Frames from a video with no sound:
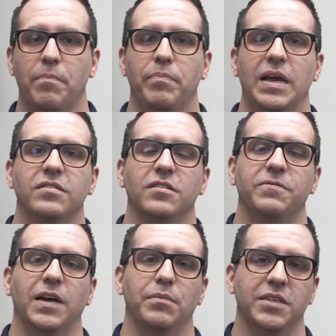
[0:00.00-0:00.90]
based on
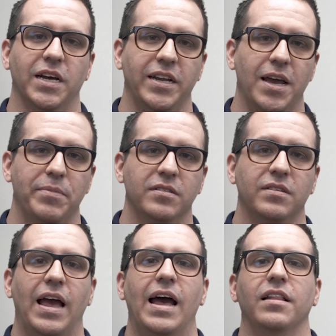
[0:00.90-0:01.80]
family
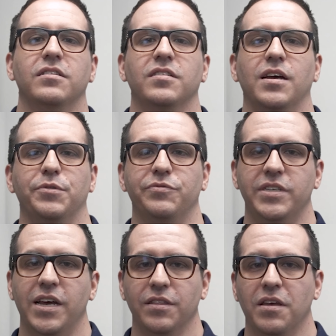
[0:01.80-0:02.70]
dynamics at the time of
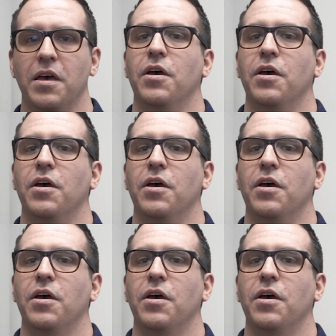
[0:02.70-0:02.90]
death,